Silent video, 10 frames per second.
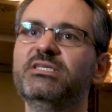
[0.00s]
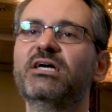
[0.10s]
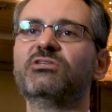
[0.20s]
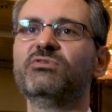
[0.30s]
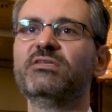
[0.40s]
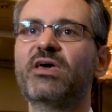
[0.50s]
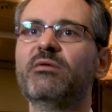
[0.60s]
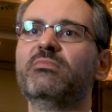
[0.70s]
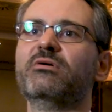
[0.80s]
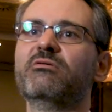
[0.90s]
gathering
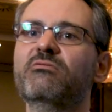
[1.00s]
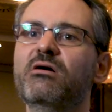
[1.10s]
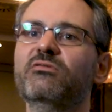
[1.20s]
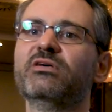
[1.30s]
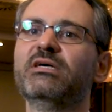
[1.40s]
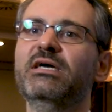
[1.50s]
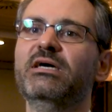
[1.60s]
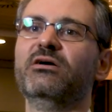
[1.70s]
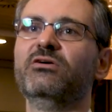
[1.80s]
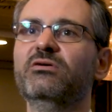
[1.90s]
them around
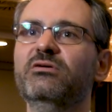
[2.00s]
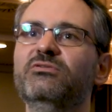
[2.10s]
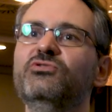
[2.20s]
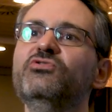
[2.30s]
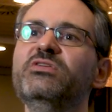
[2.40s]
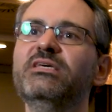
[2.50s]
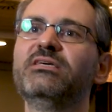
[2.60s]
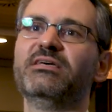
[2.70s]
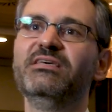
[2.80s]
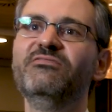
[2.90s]
uh,
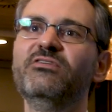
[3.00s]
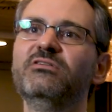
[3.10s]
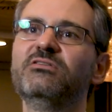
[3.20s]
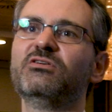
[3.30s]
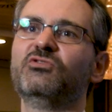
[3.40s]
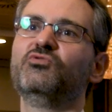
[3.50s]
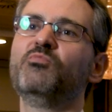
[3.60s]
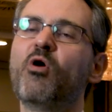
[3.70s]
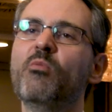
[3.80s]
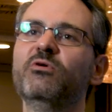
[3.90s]
unique events to
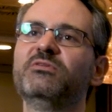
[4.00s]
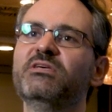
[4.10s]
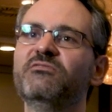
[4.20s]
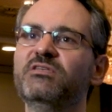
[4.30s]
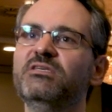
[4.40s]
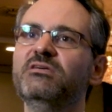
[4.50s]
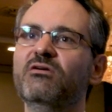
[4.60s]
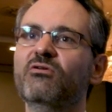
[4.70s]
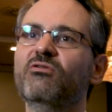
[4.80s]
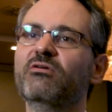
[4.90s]
promote safety
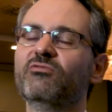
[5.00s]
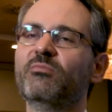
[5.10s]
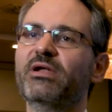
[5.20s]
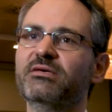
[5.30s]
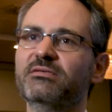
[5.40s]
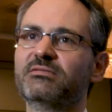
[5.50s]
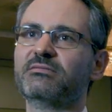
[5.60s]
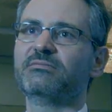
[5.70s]
all around the place.